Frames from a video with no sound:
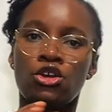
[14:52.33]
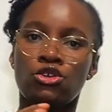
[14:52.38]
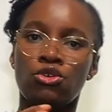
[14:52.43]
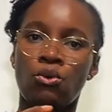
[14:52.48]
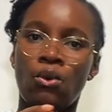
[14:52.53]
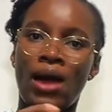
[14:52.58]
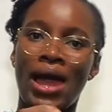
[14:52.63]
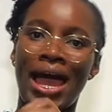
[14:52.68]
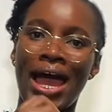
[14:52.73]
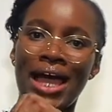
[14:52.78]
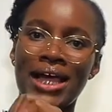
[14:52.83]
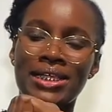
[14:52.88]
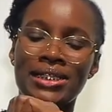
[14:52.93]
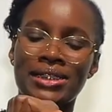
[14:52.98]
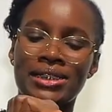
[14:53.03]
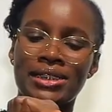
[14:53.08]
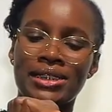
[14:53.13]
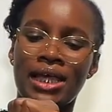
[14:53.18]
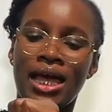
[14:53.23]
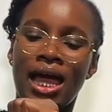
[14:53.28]
your
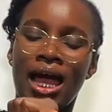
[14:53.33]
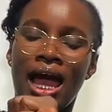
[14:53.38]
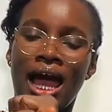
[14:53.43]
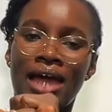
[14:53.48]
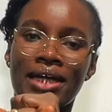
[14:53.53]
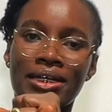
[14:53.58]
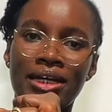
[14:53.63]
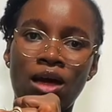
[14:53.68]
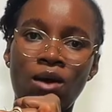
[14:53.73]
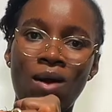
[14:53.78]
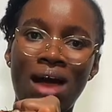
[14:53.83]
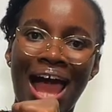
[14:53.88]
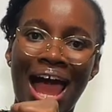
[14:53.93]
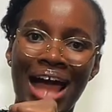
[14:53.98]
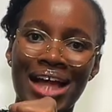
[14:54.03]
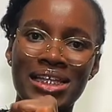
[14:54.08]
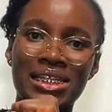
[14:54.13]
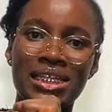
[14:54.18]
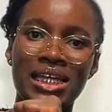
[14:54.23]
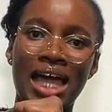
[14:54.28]
hands are now
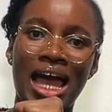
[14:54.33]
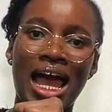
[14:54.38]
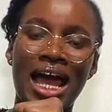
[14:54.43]
acting